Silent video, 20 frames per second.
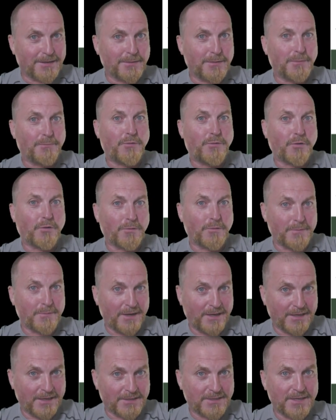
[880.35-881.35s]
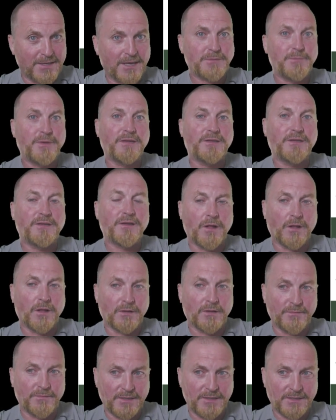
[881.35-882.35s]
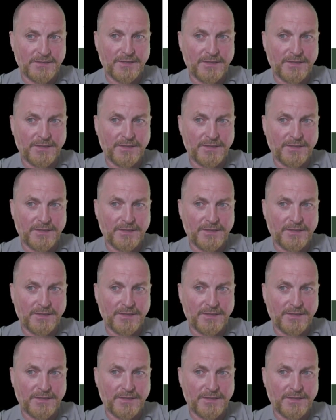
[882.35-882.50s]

conformity assessment, all of these